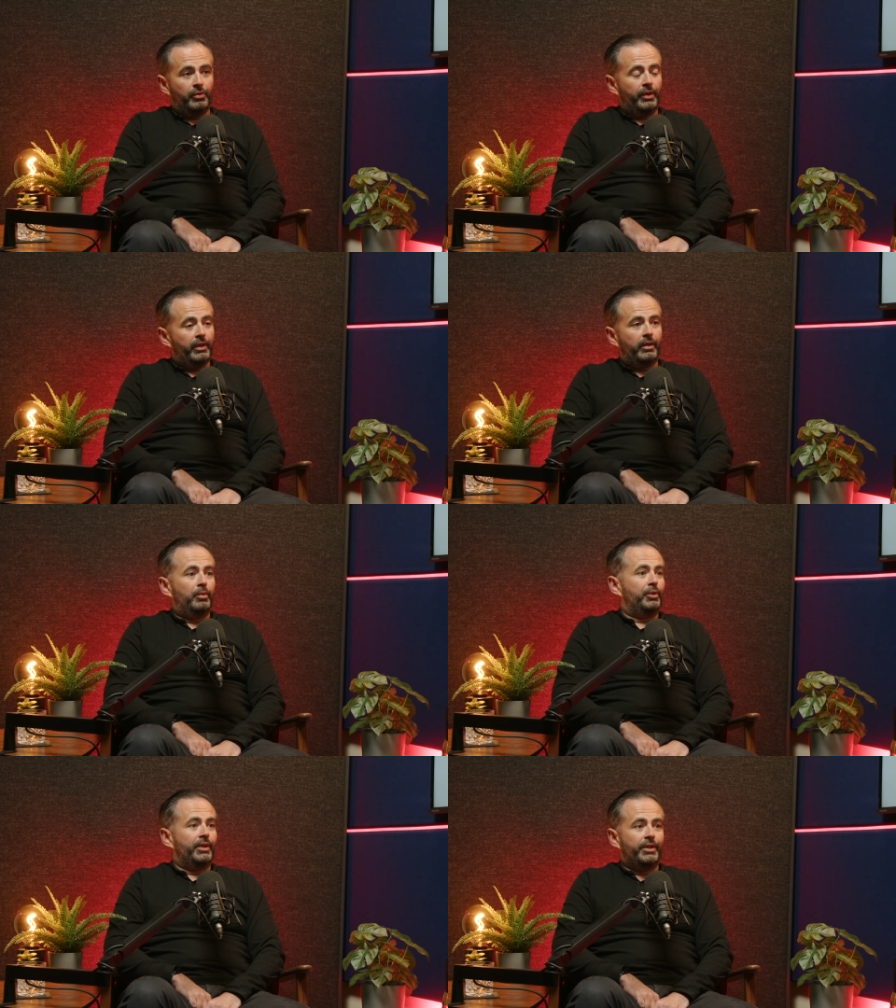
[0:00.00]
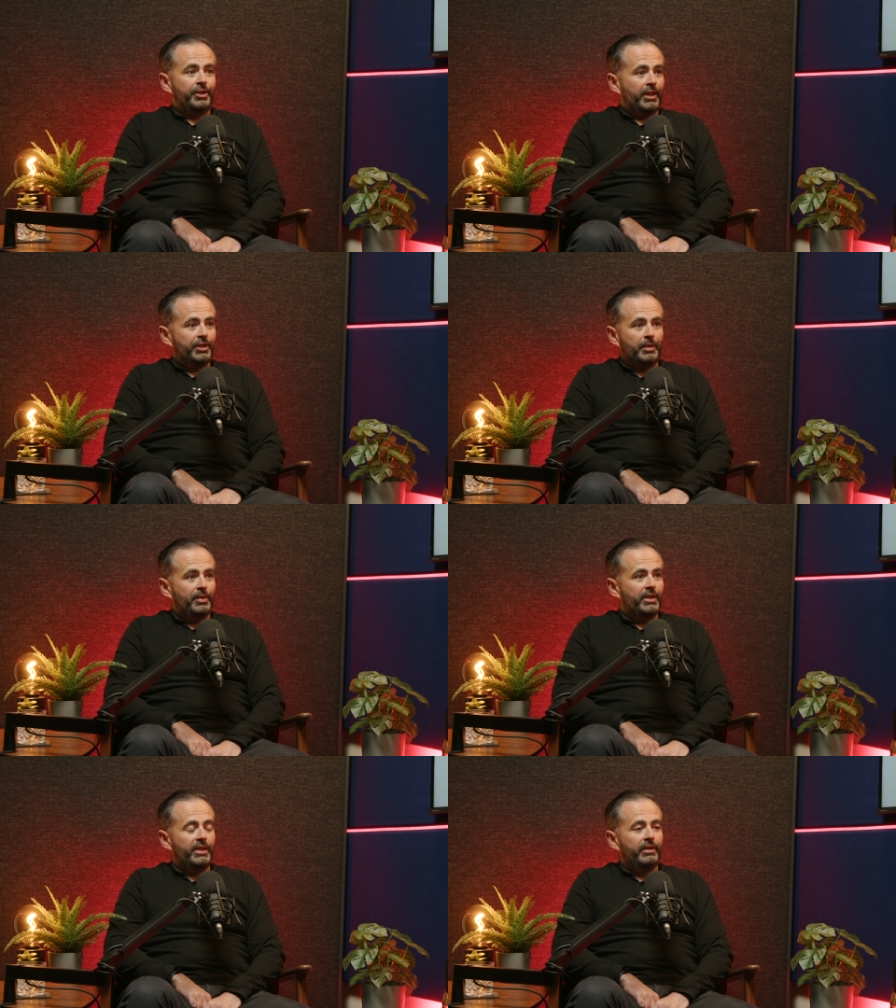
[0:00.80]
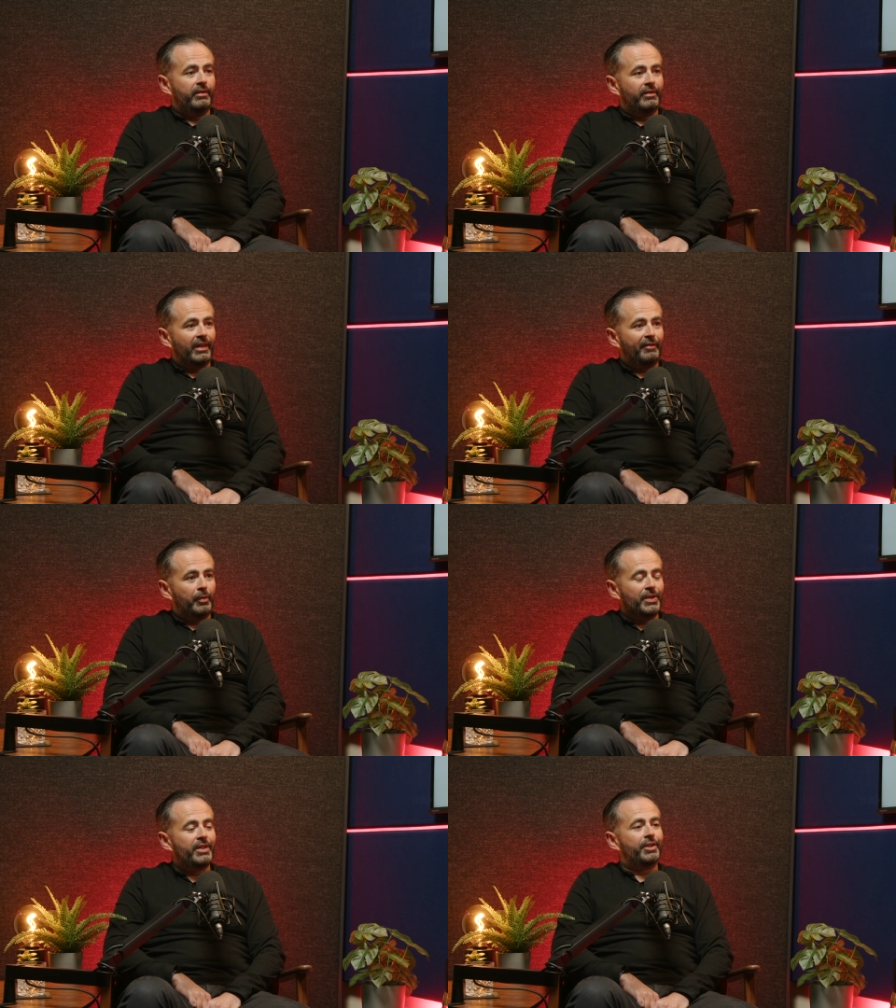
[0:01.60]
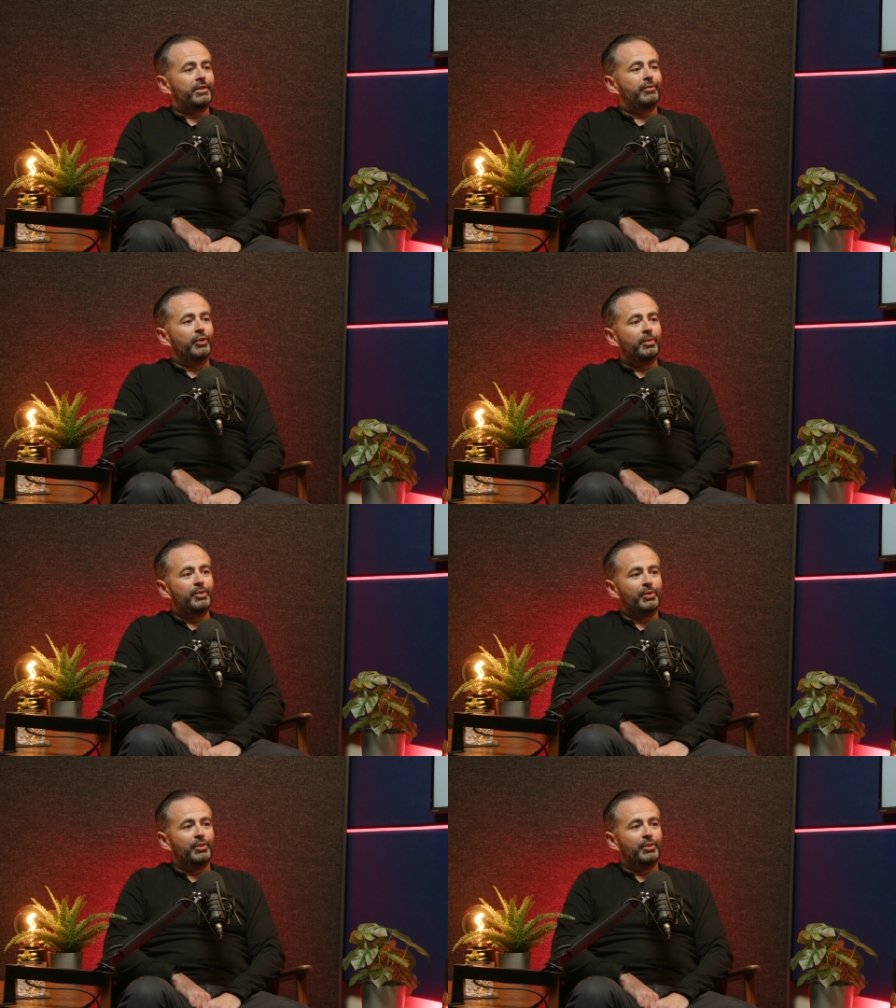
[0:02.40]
going to upload it into ChatGPT and let everyone search it for them.